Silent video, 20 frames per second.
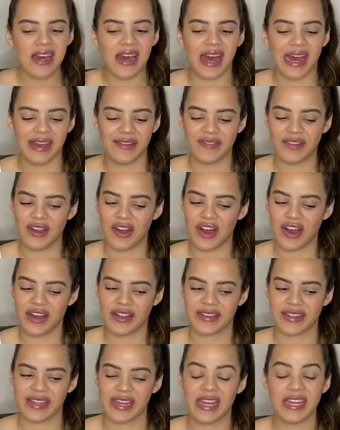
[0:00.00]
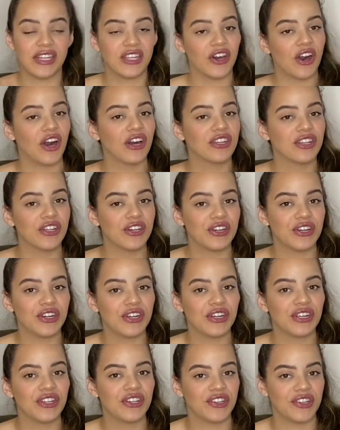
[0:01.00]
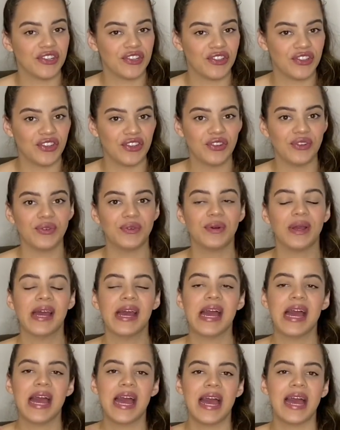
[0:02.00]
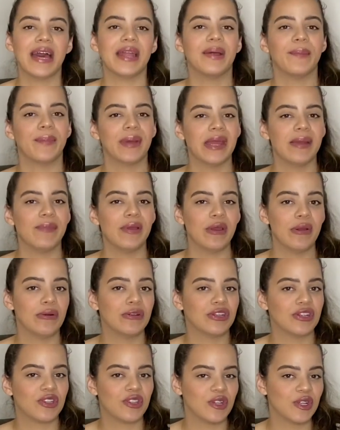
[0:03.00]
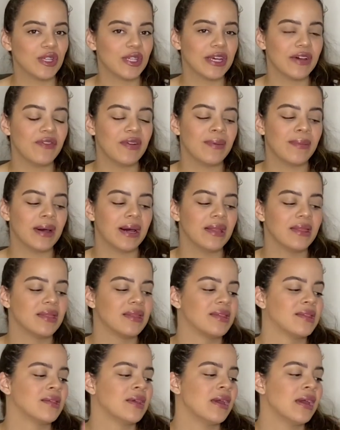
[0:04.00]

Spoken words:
I've got a toddler, she's 2, and a baby who just turned 7 months.